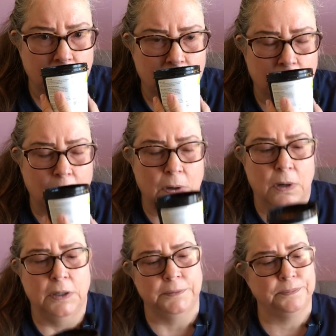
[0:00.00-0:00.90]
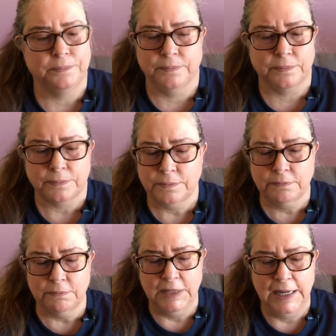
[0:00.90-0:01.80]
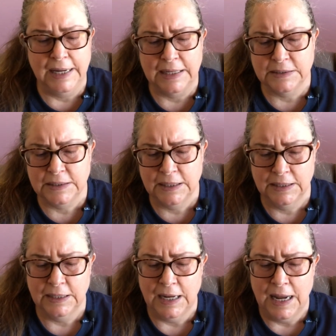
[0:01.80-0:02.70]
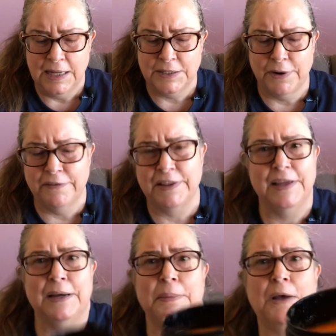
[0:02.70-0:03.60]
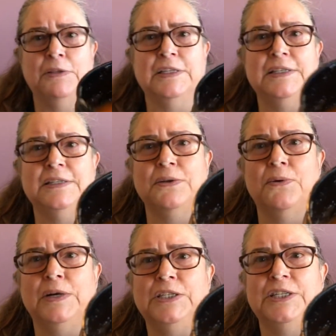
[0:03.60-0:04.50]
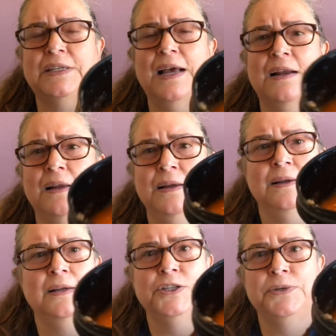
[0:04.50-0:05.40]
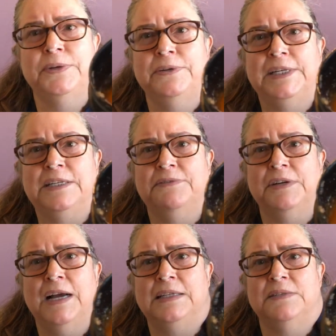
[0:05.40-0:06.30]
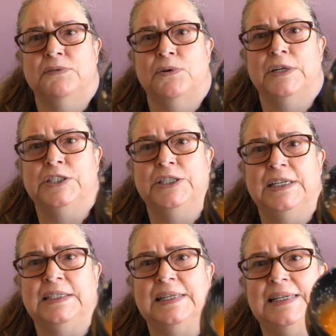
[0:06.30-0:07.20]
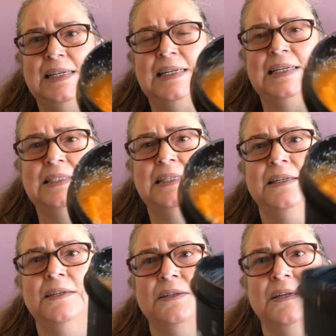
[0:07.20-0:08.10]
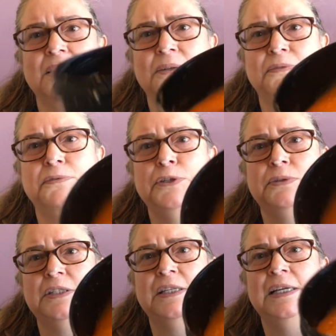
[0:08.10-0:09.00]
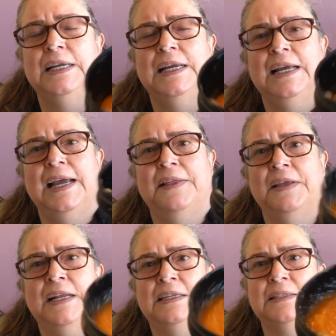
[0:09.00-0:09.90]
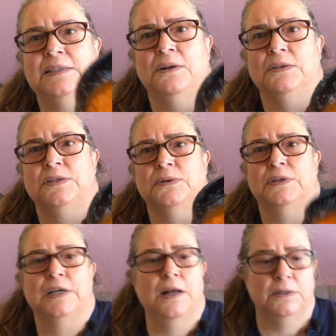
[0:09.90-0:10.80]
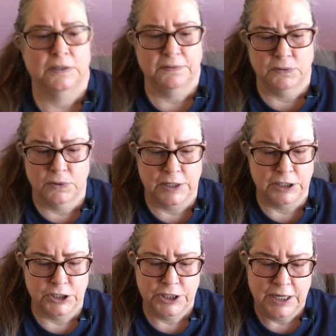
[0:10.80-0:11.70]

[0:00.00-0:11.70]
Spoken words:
Oh, and so everything about this is orange. It's got two or three different kinds of orange things in it, fruits. And then it's also the color of orange.